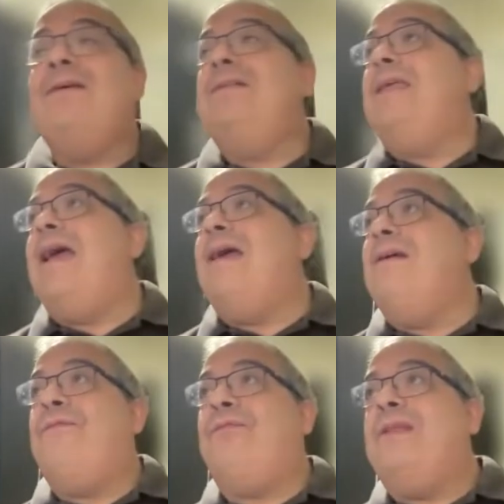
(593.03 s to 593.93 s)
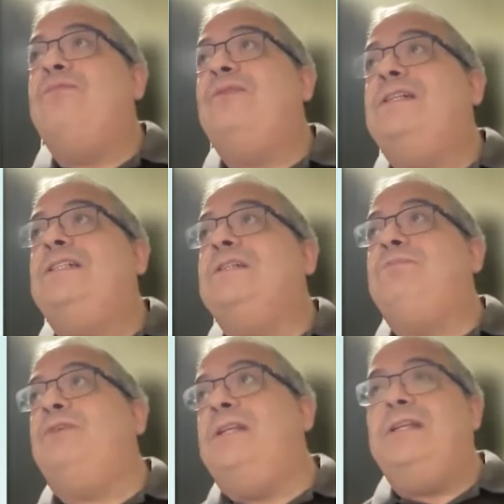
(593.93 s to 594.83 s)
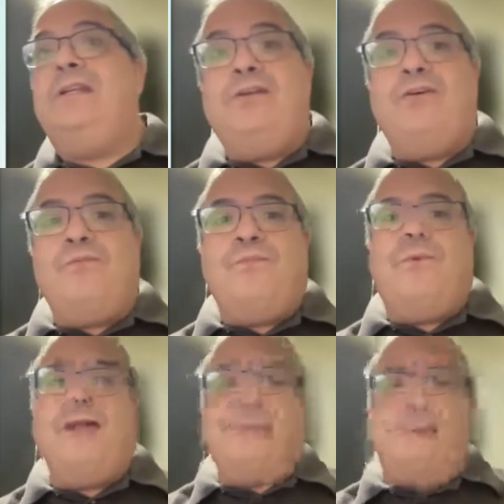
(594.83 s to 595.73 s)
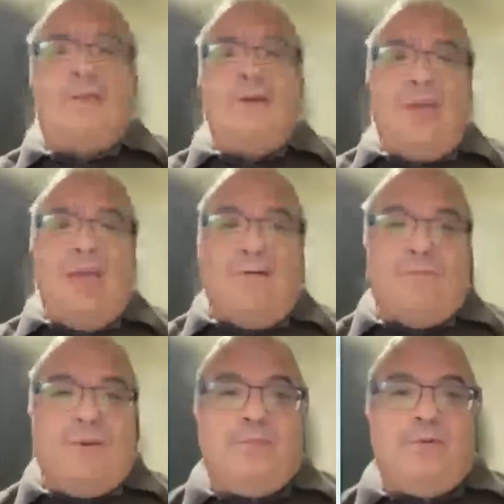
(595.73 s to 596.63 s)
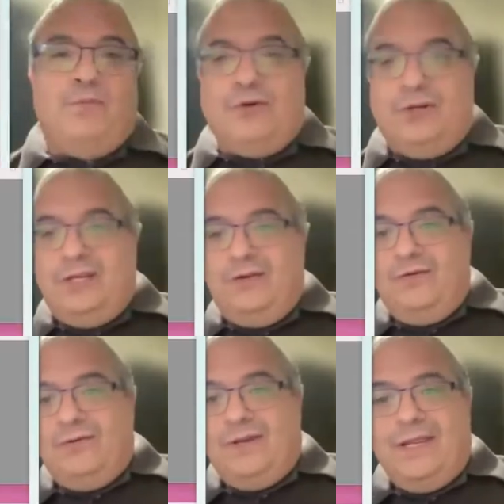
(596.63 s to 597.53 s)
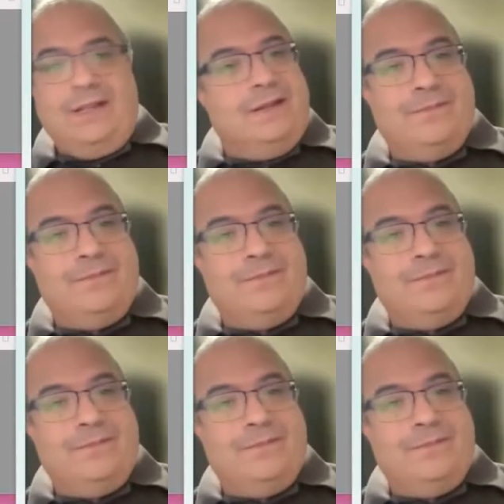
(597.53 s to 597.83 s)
The NFT bridge is pretty new, but we have people working on it.